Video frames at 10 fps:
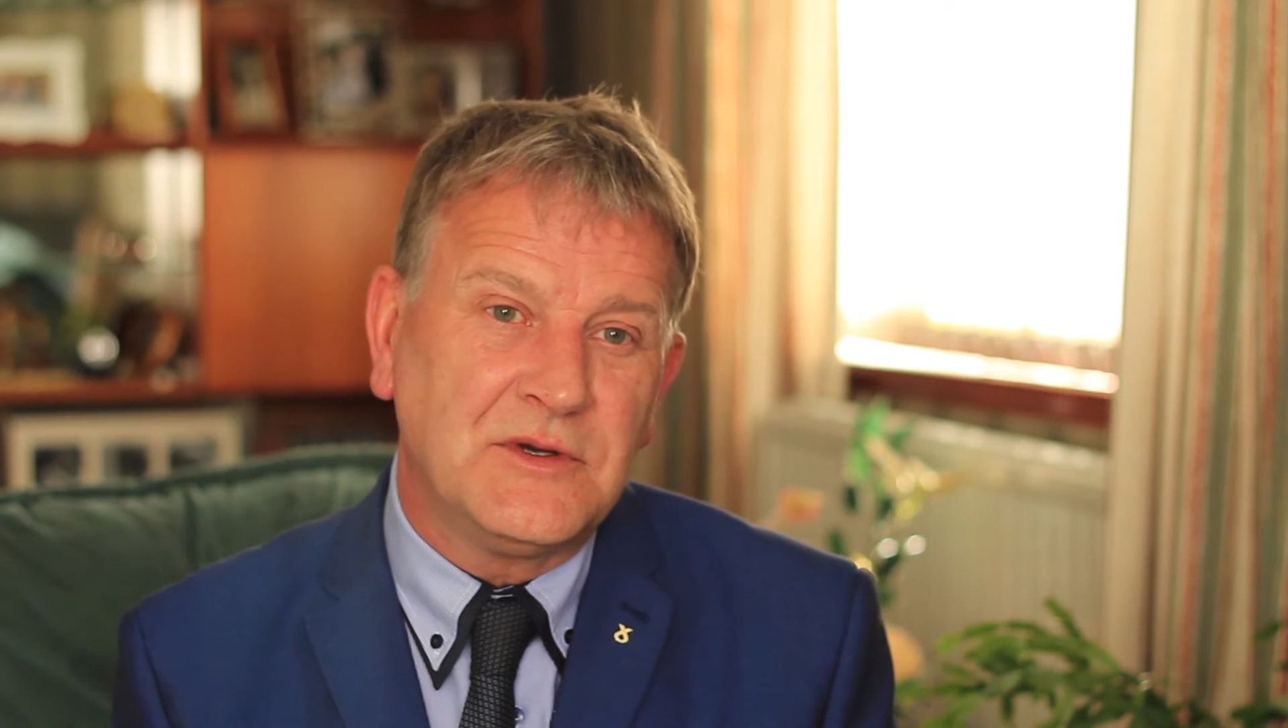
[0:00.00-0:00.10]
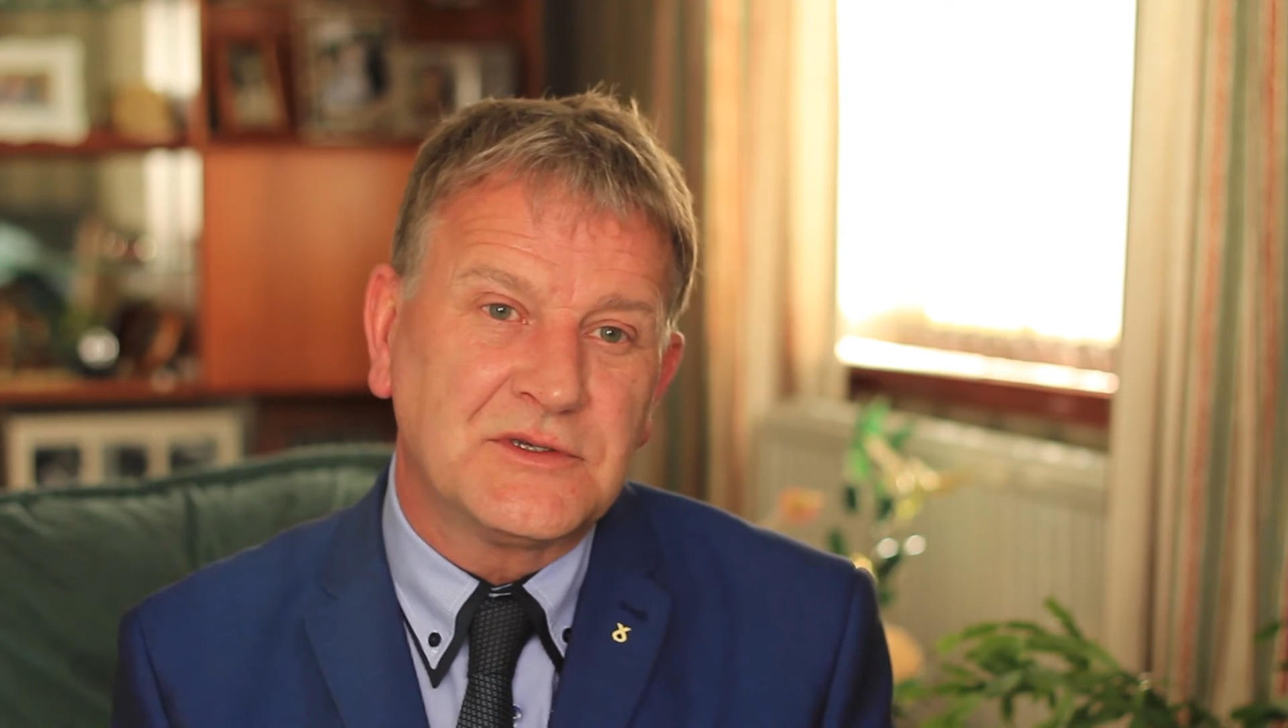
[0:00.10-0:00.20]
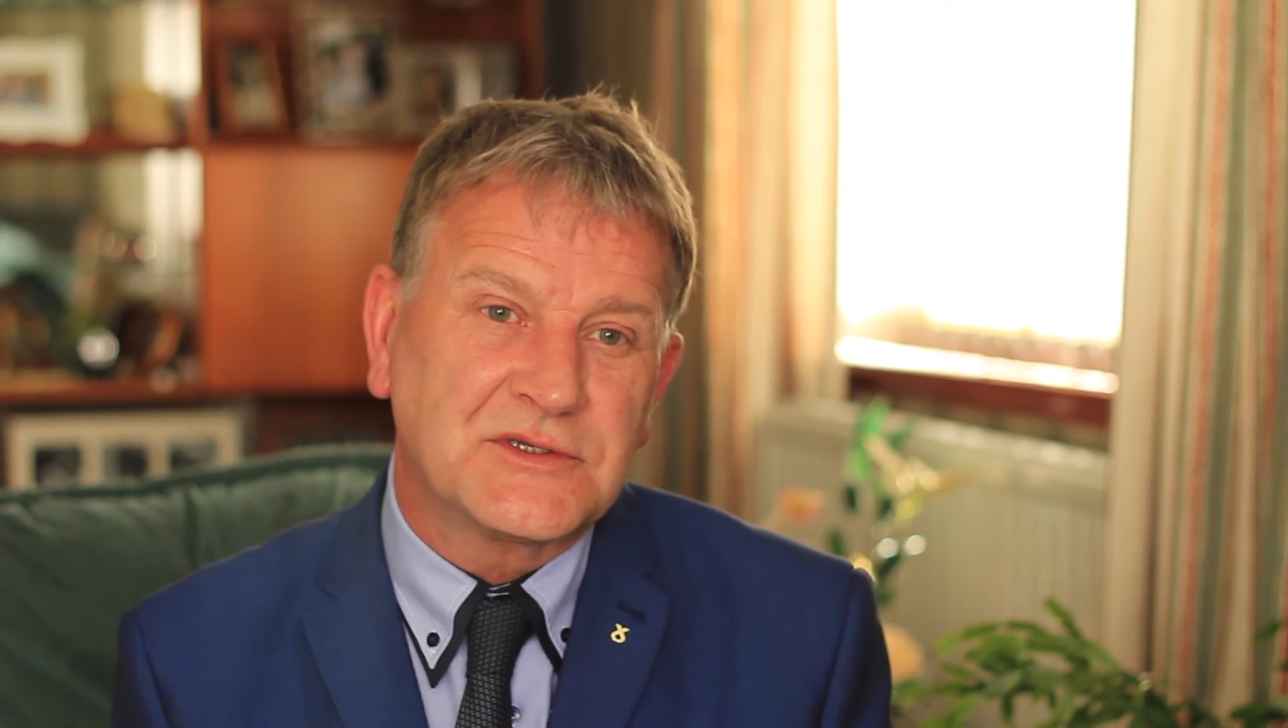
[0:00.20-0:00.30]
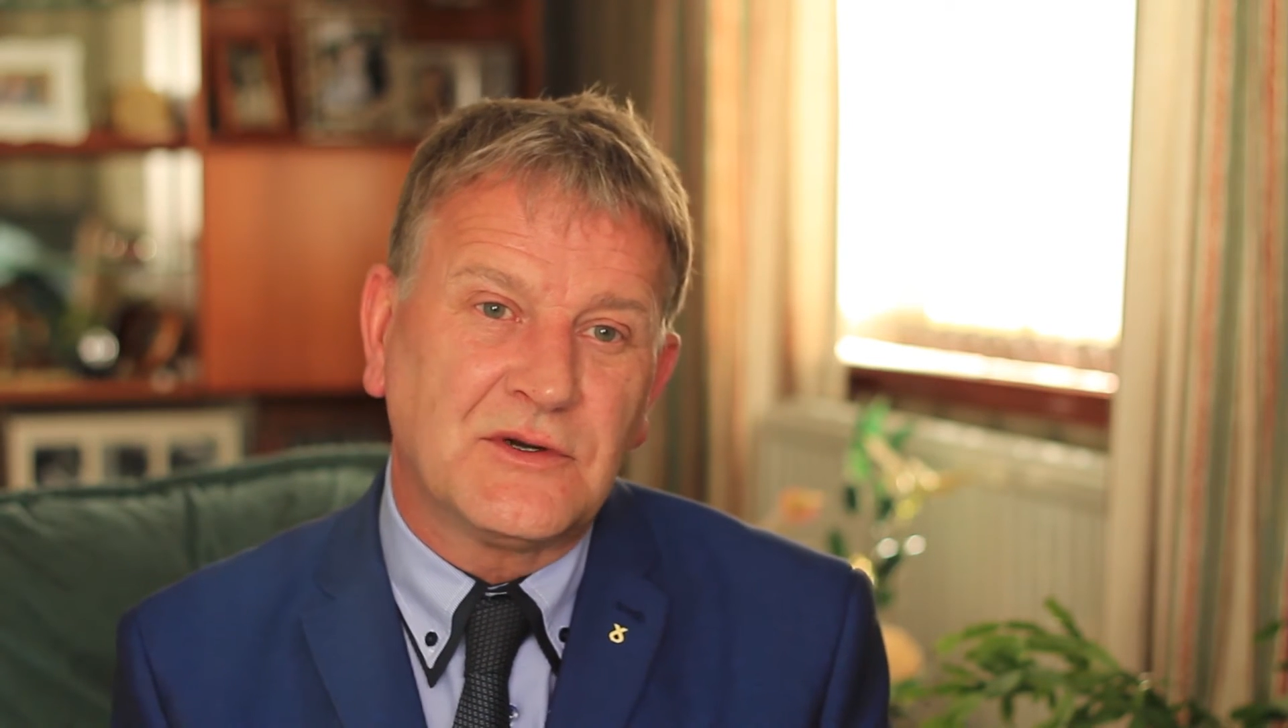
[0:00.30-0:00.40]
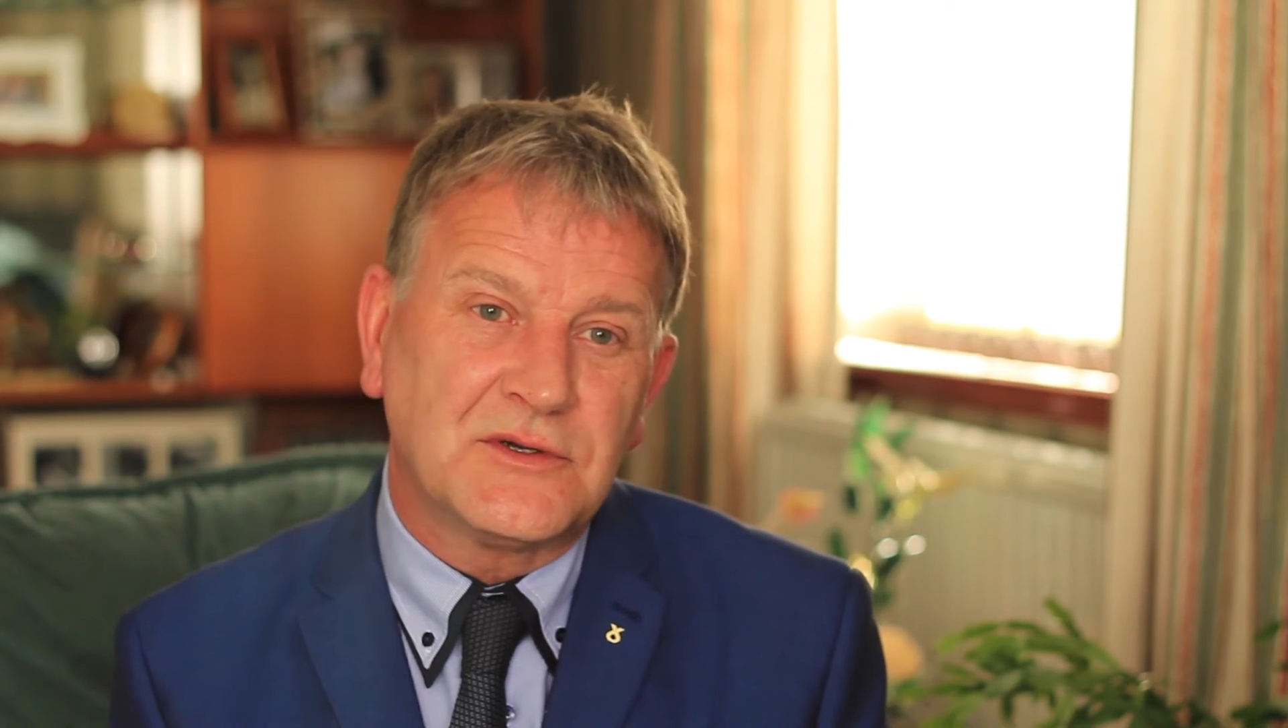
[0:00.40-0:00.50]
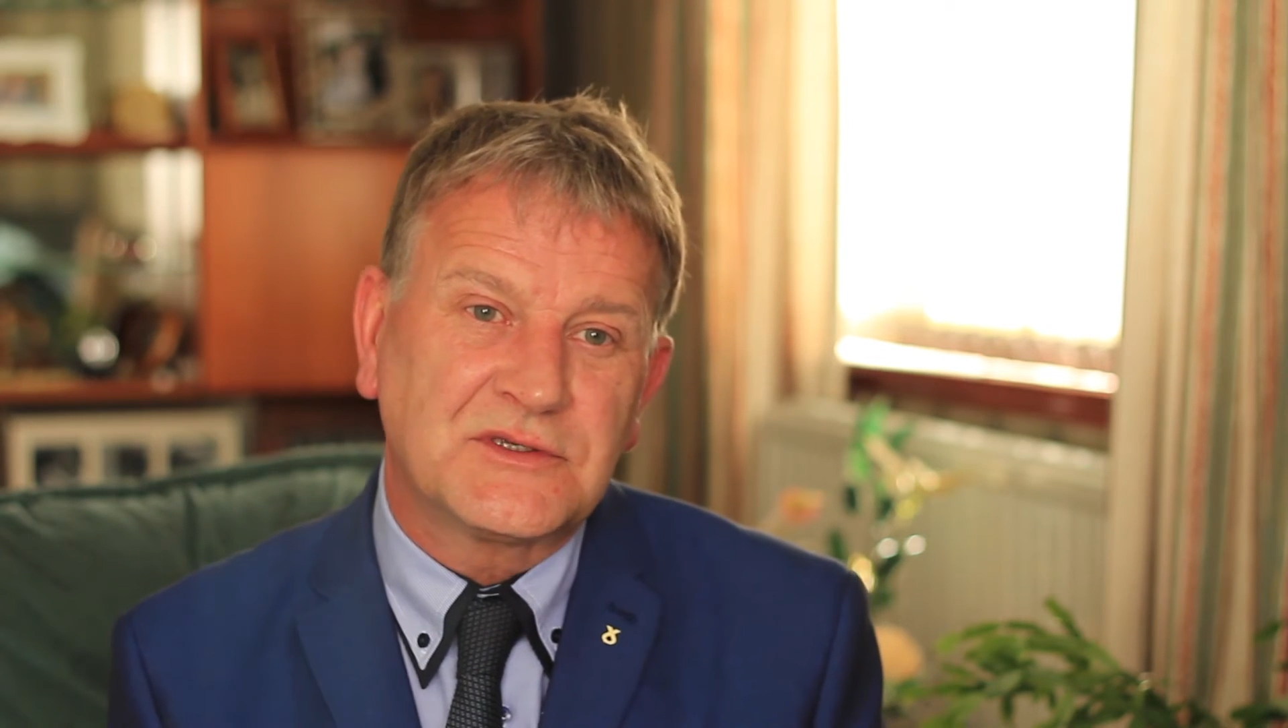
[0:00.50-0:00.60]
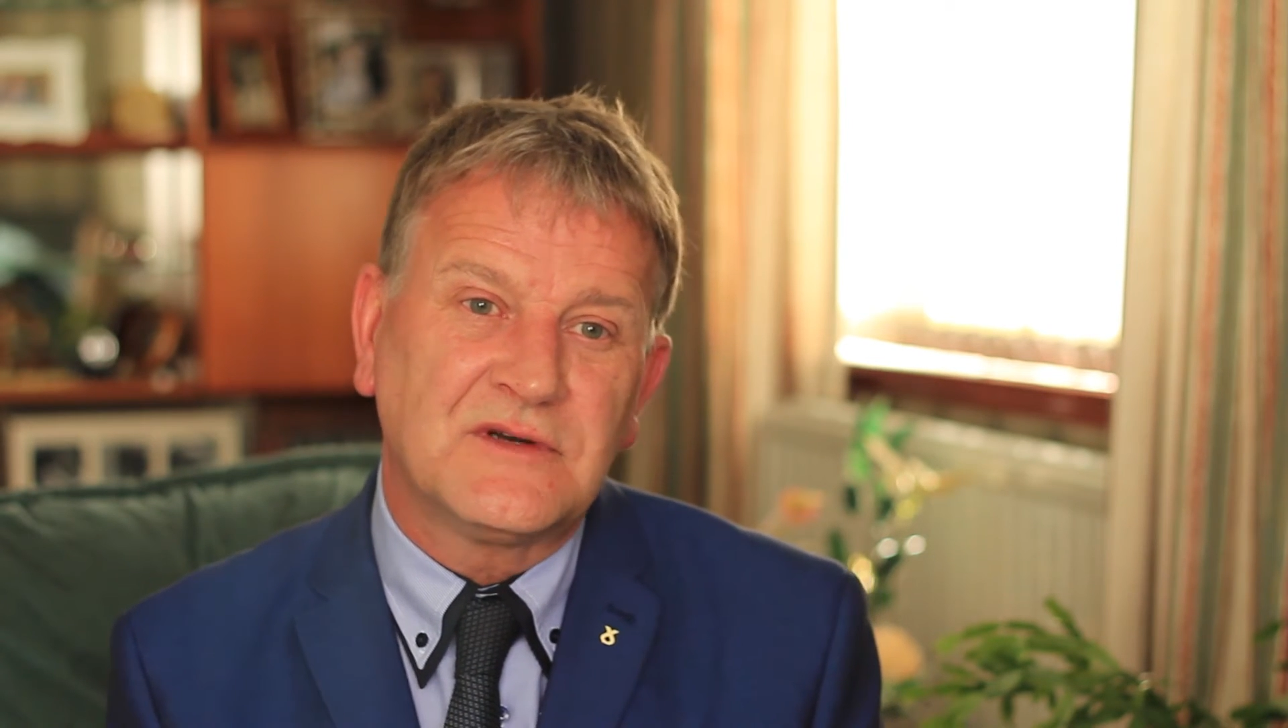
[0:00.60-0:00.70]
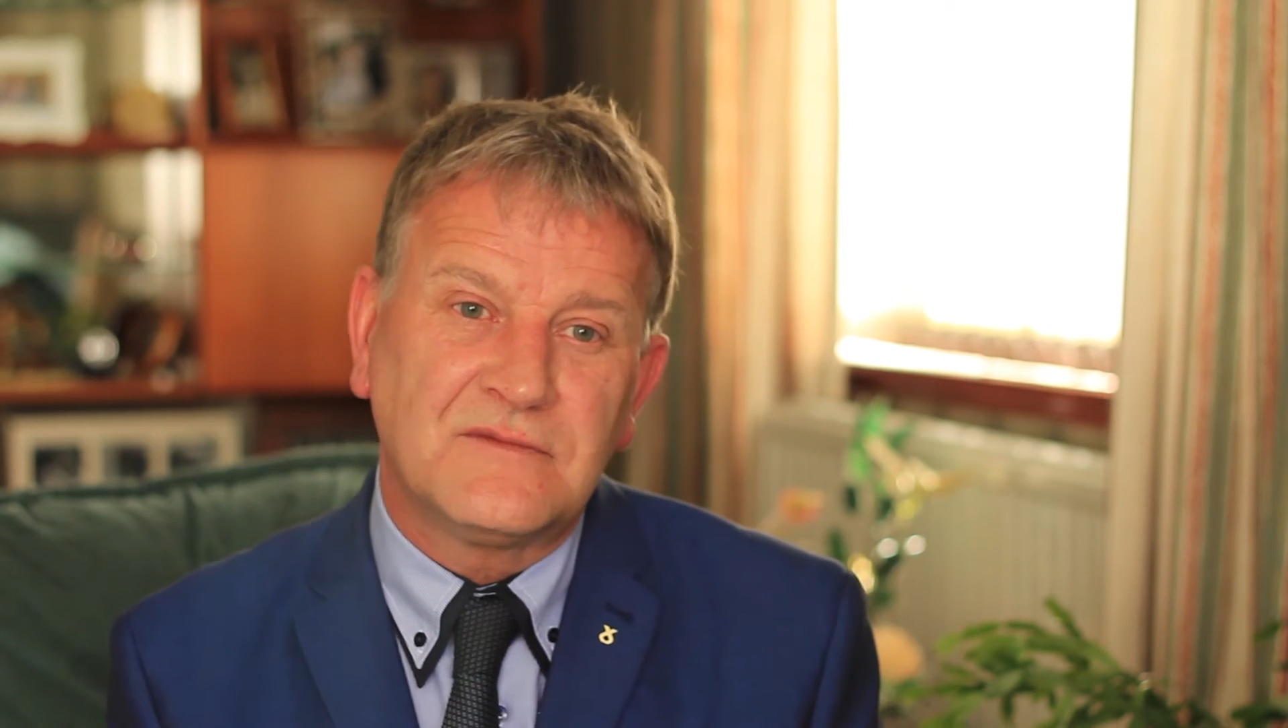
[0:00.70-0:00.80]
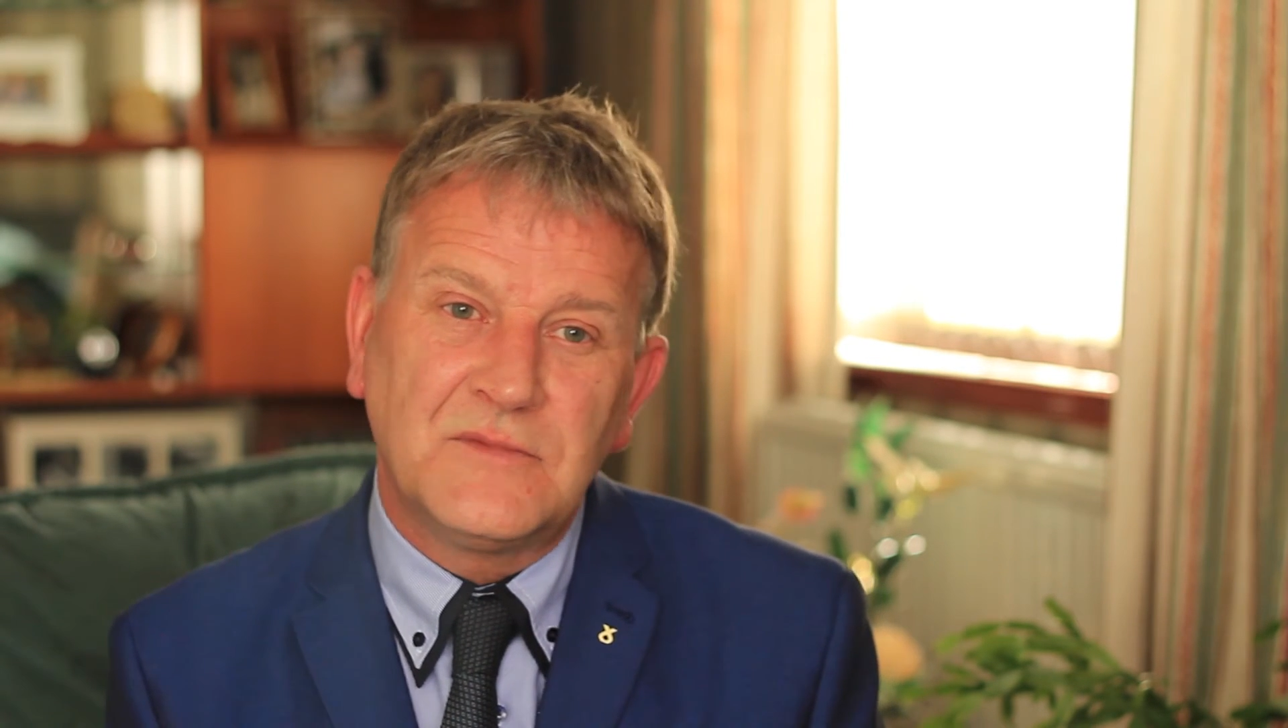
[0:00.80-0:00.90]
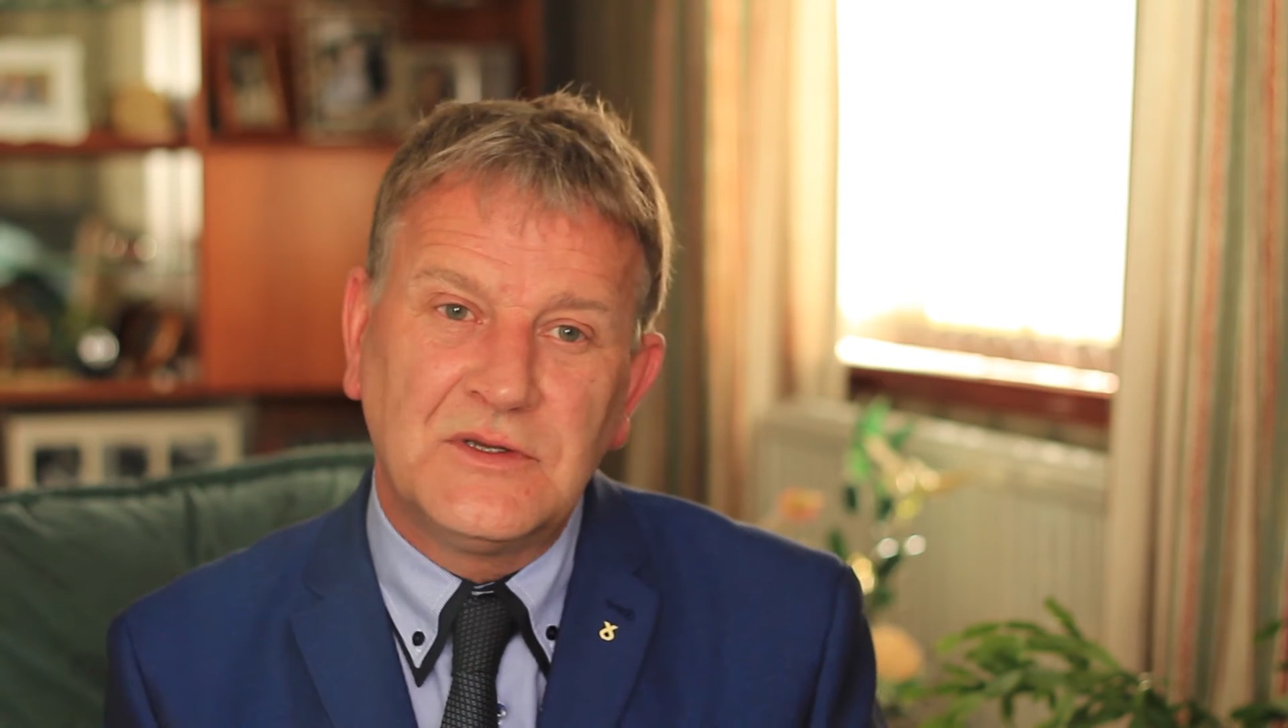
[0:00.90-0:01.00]
and the Scottish
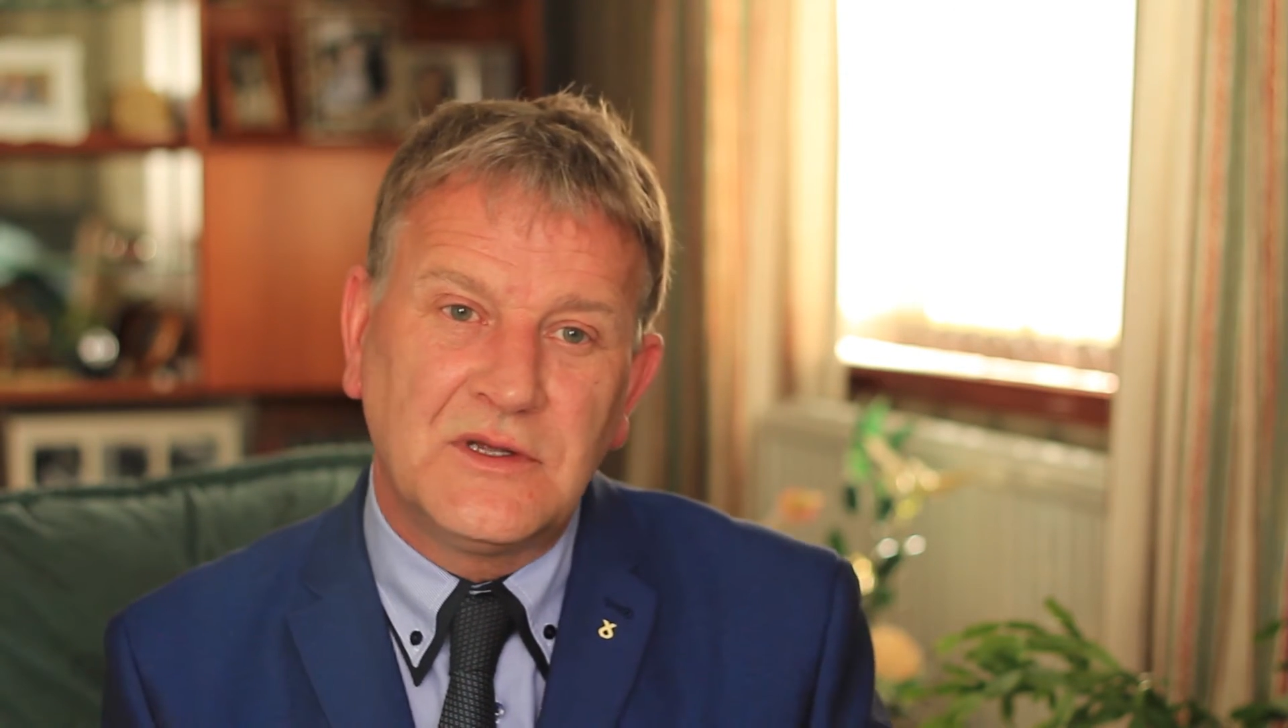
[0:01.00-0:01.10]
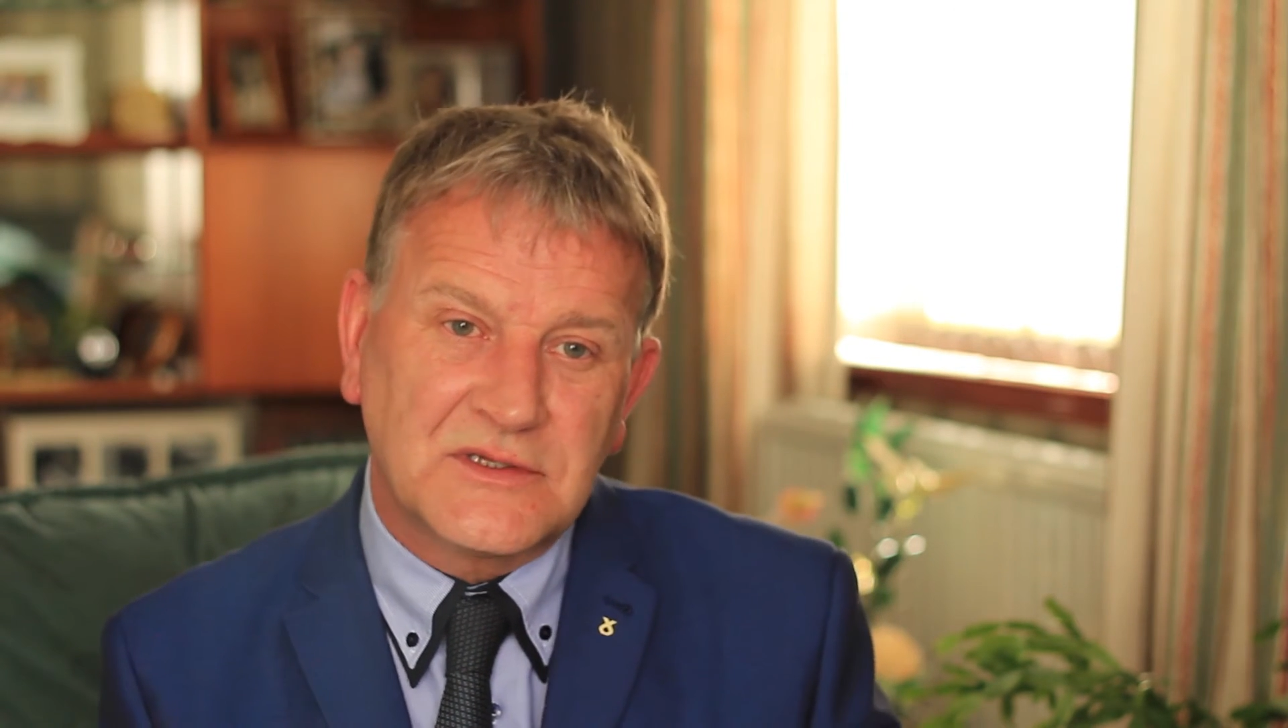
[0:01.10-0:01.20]
Government